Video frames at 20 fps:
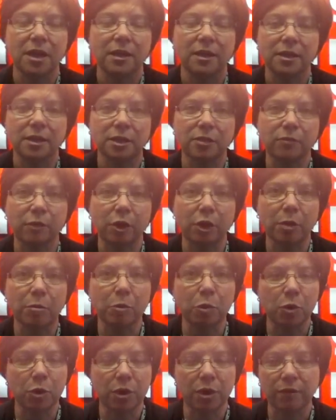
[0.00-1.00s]
This is very
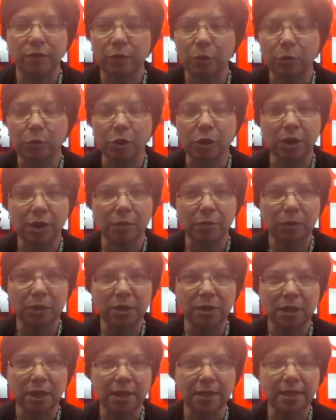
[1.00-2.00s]
important if you're working
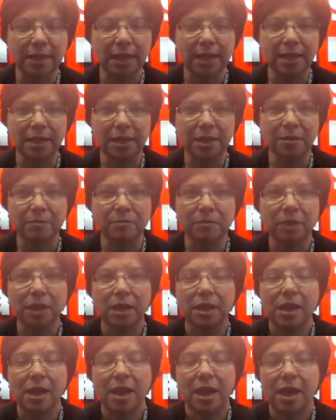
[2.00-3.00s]
with titanium
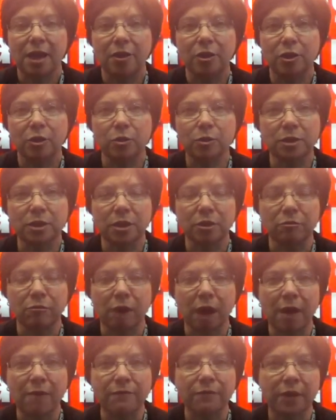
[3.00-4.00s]
and you're using
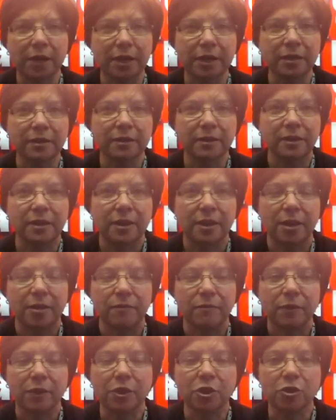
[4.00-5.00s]
graphite
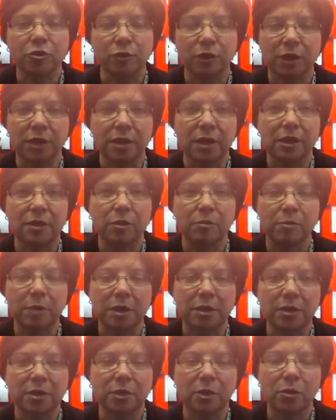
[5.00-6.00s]
fixturing, that you
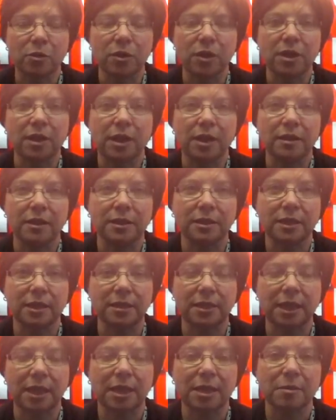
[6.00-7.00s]
must know that at the
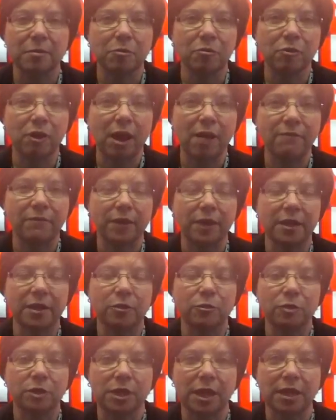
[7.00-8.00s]
titanium graphite
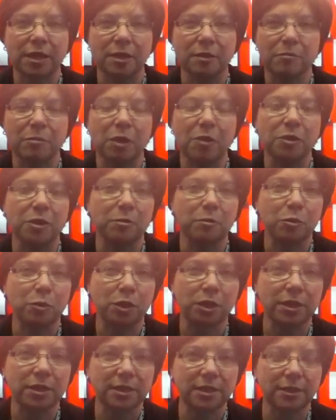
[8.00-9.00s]
eutectic melting
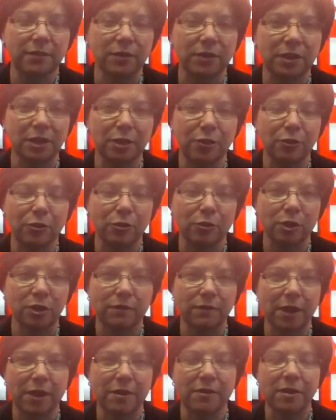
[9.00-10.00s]
point is 1730
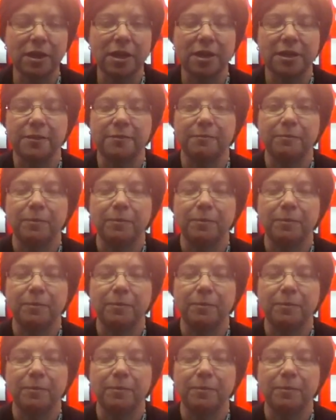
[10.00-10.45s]
Fahrenheit.